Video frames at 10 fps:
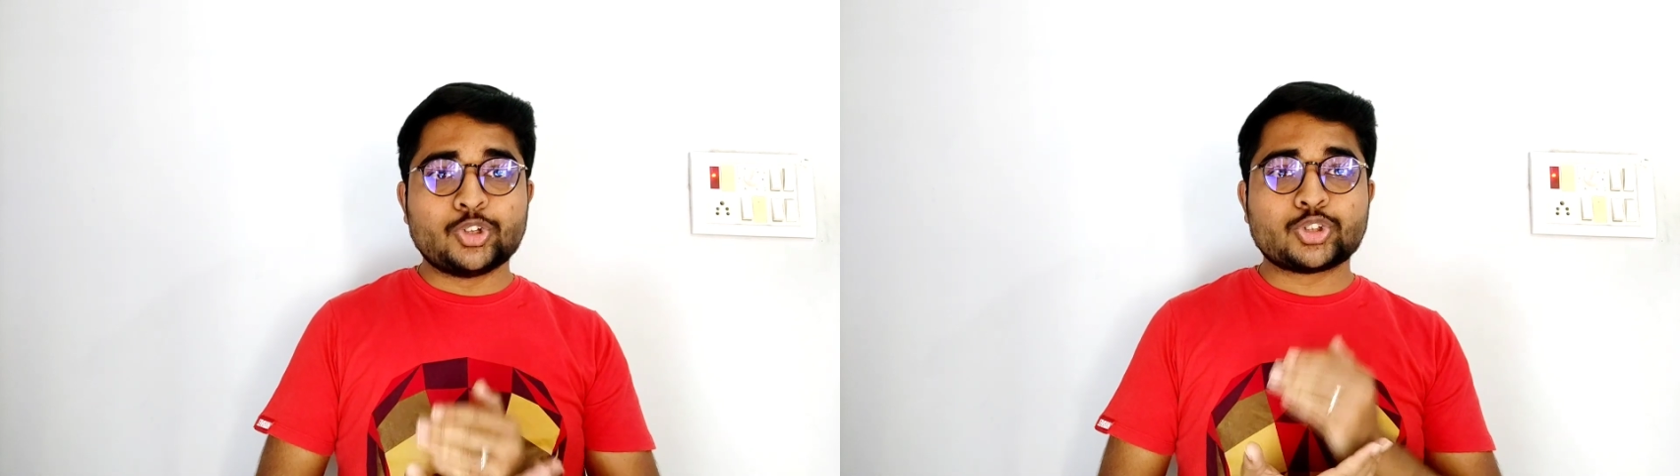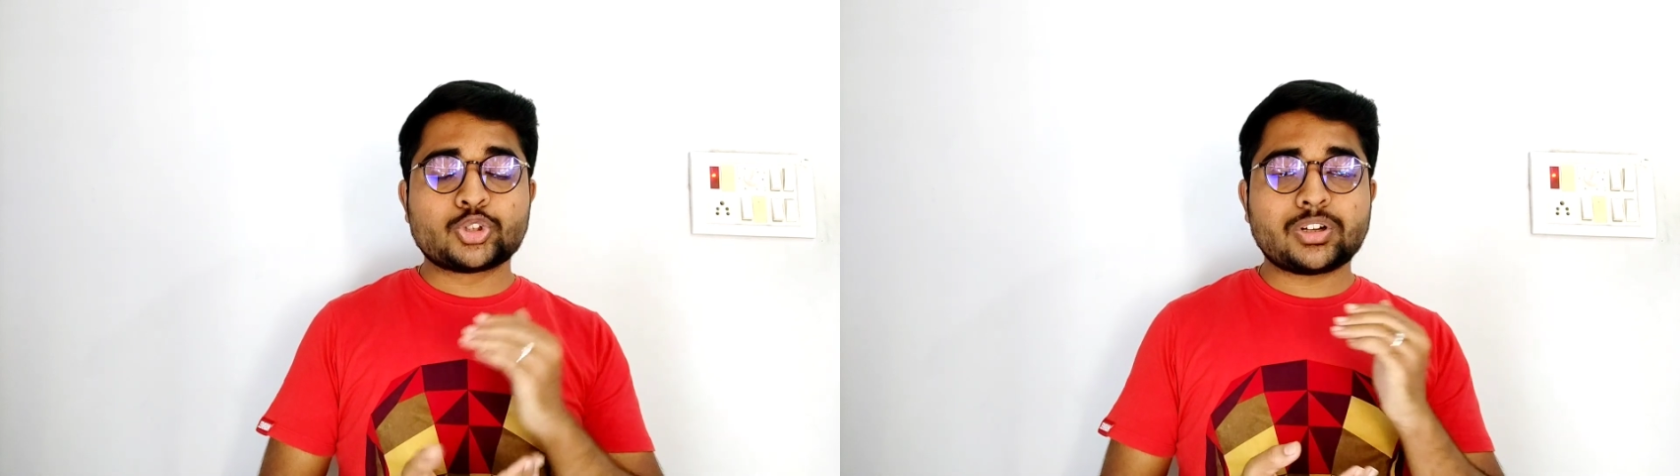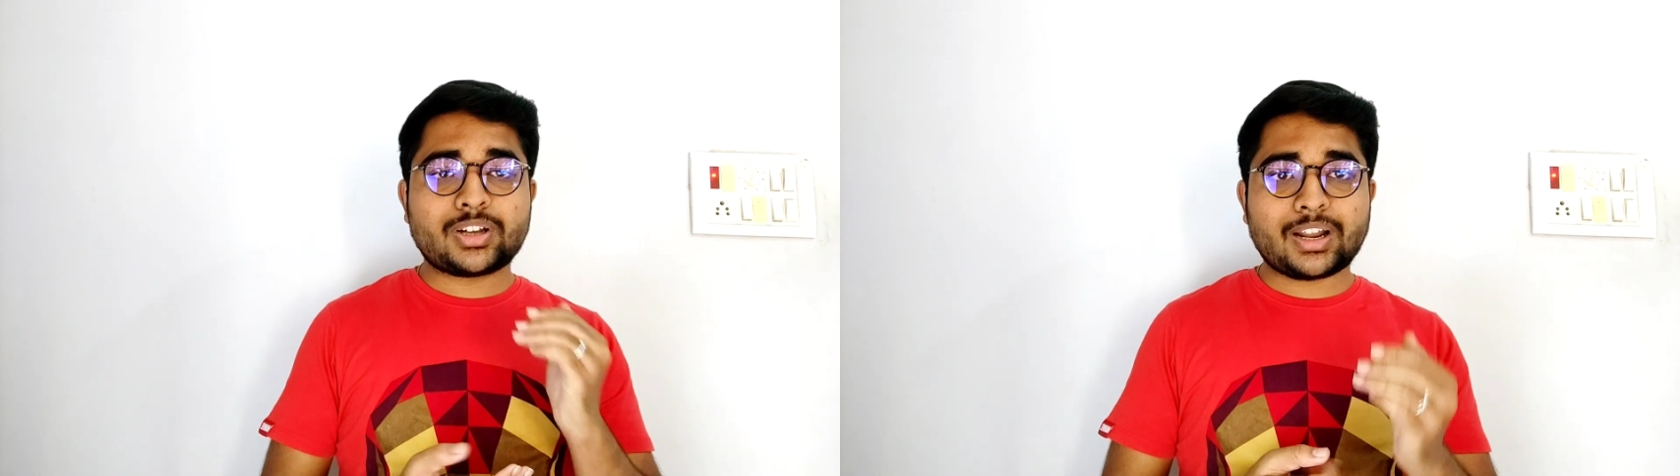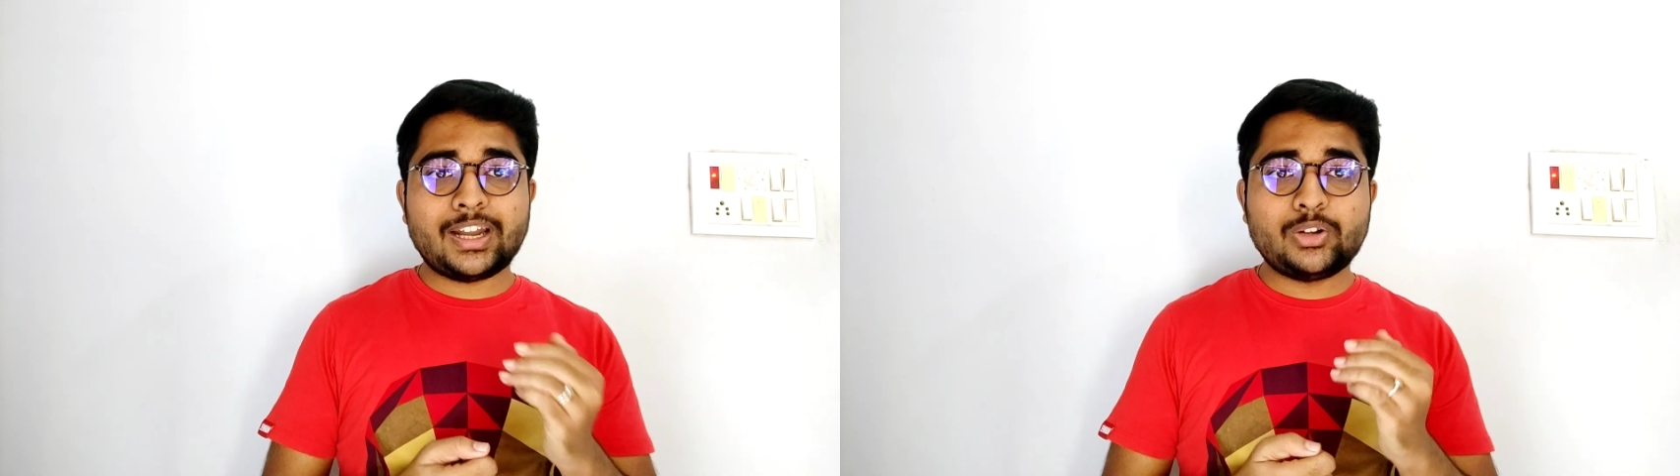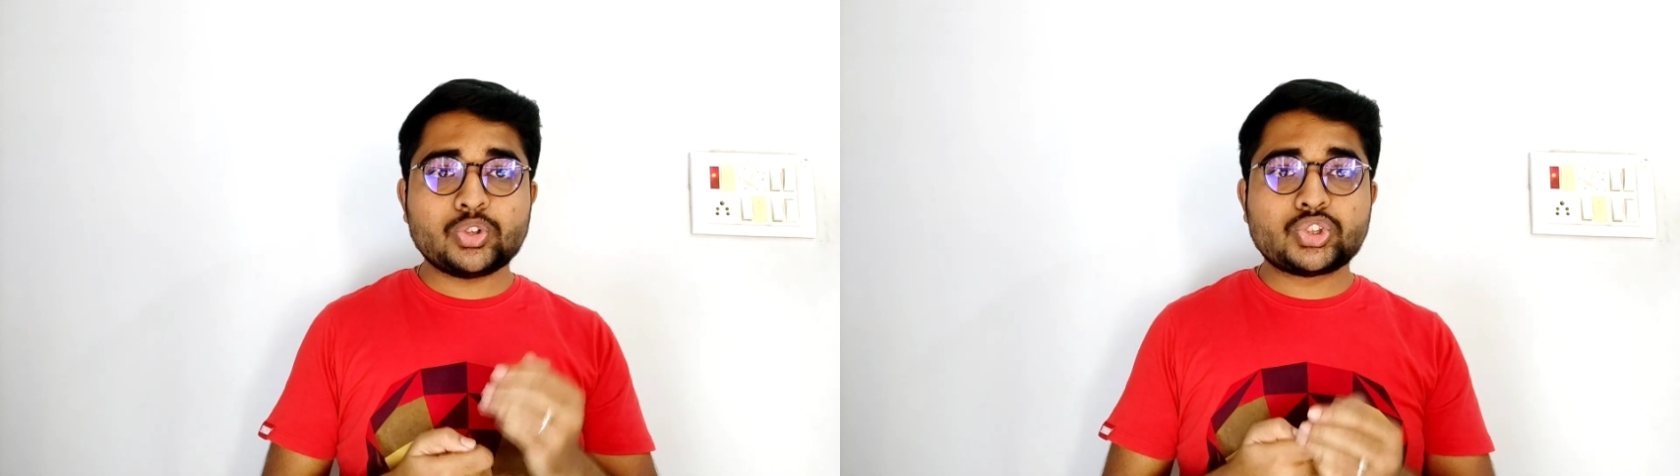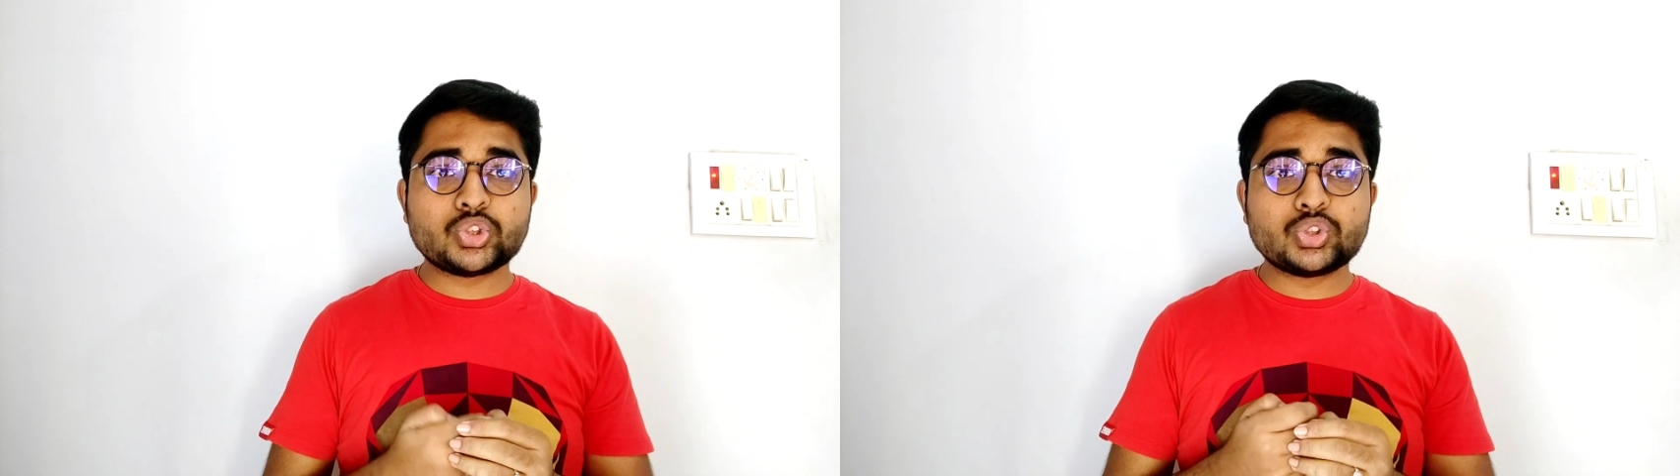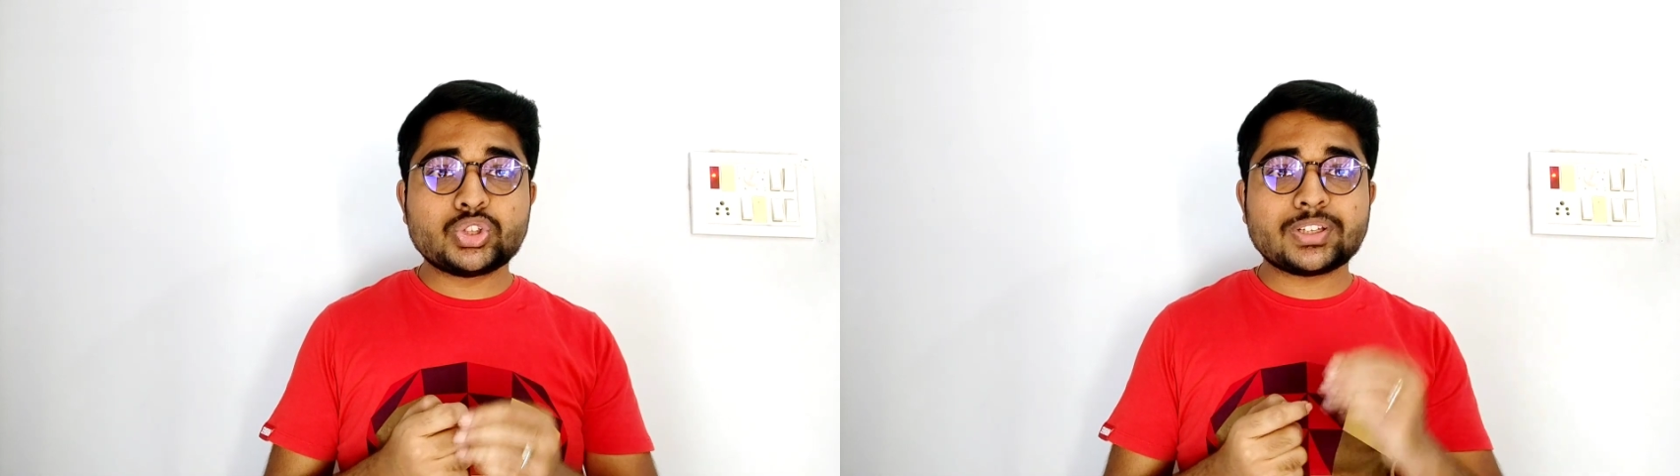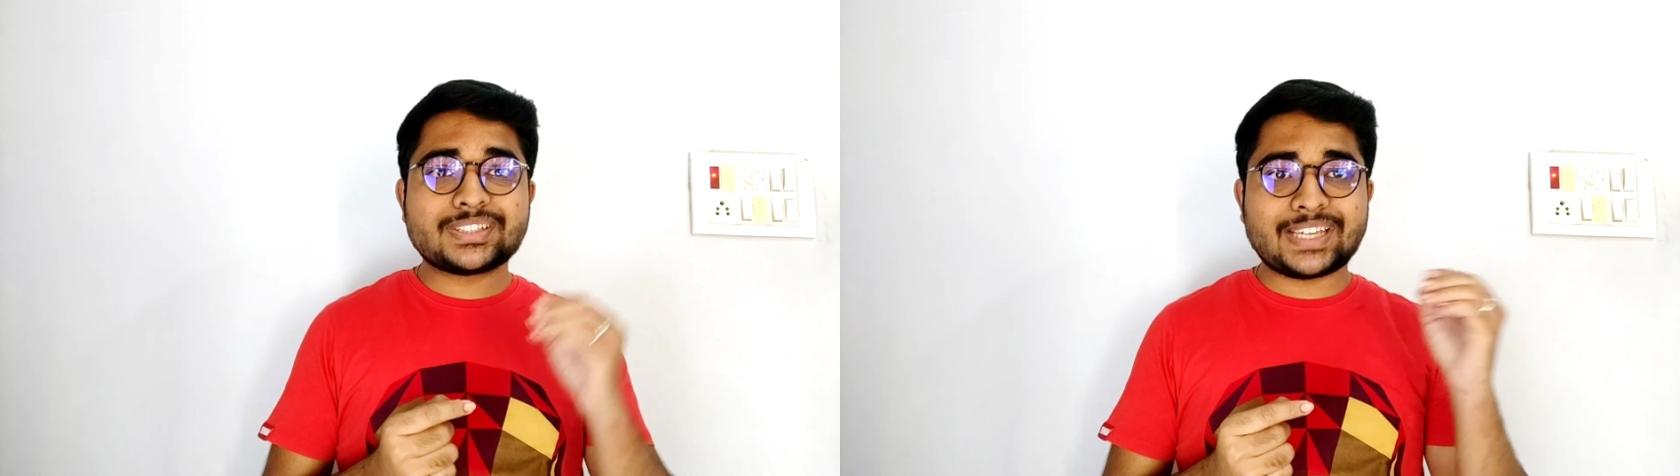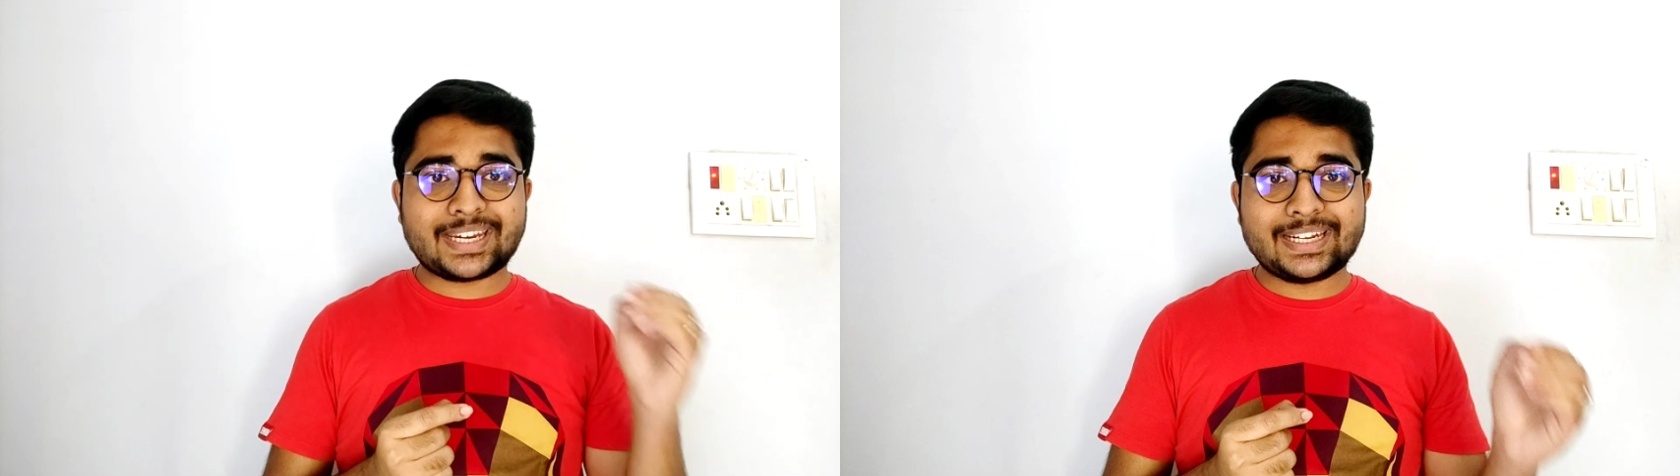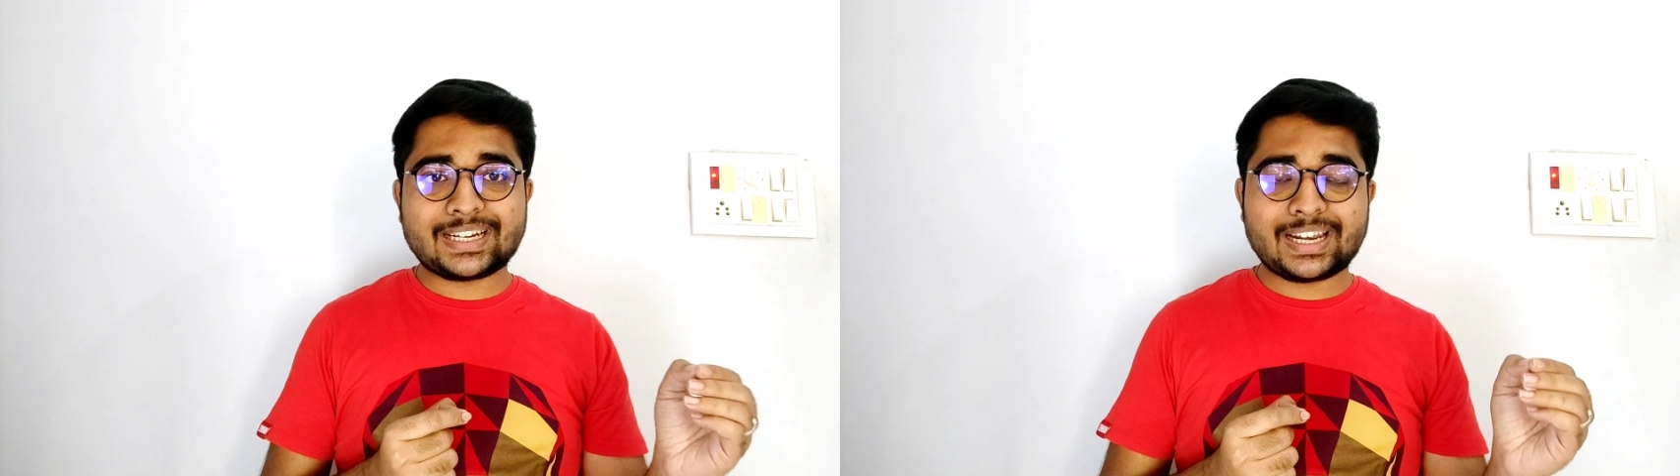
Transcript: so try to choose your second